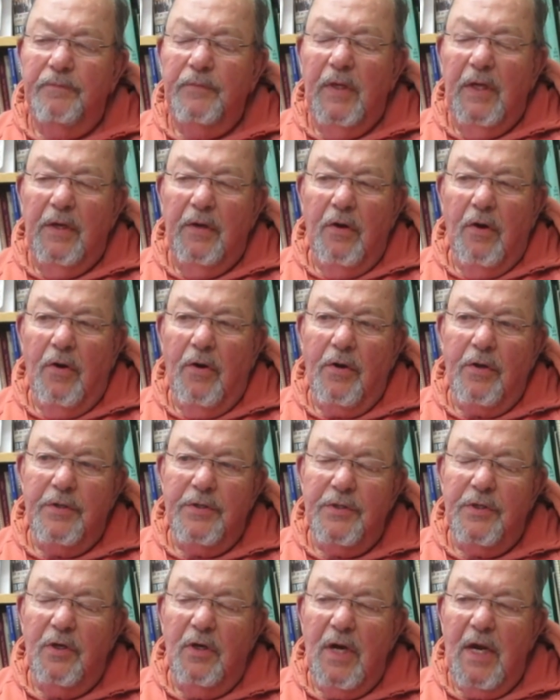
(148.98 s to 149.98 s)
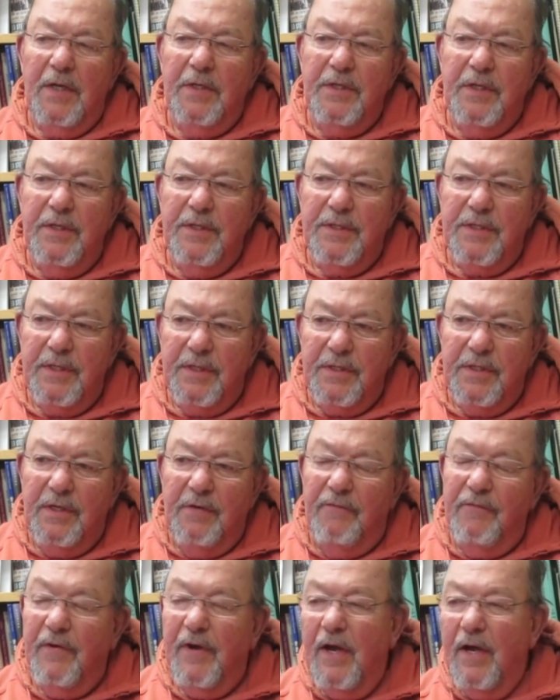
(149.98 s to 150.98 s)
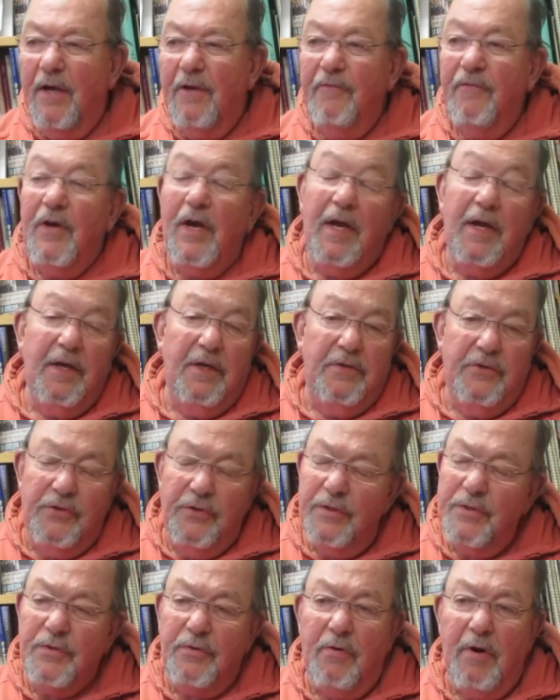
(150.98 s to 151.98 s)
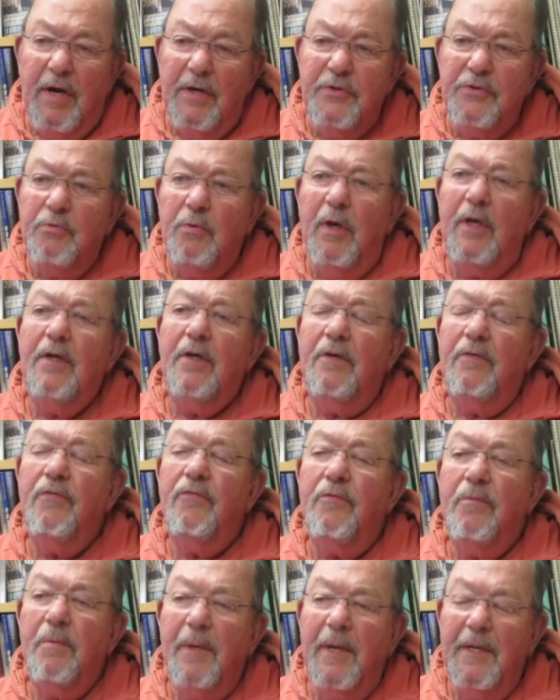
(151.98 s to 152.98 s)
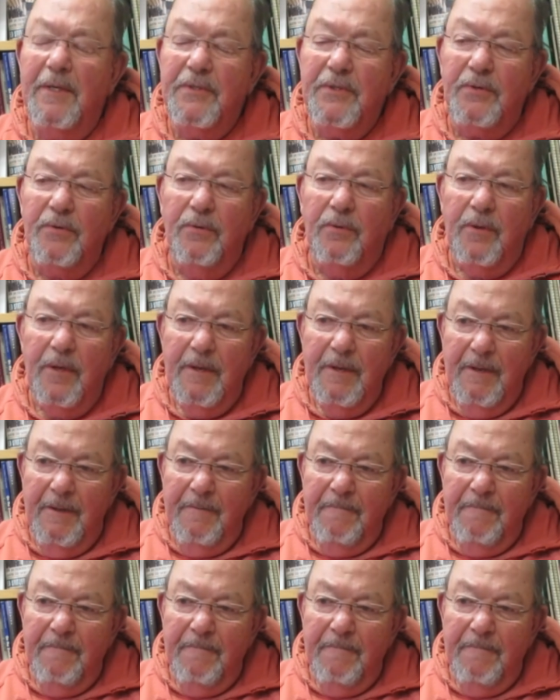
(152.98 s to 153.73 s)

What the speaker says: In August of 1965, I had just graduated from high school